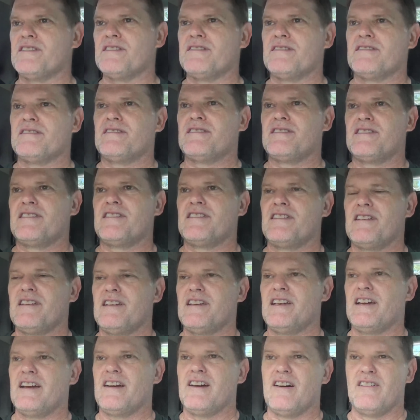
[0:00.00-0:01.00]

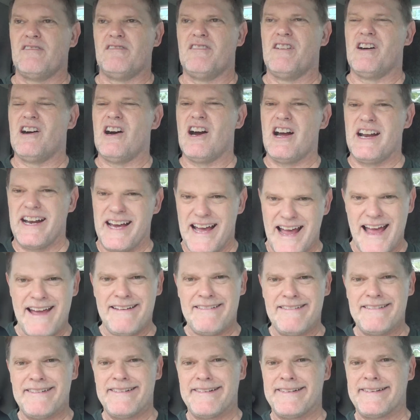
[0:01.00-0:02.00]
our
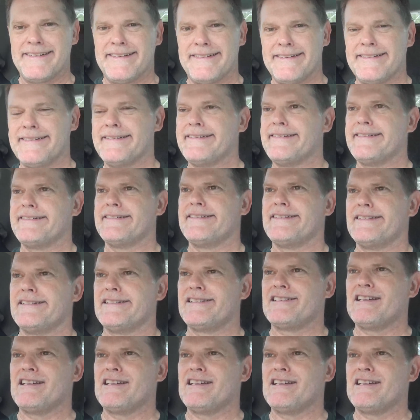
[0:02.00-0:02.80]
rhino,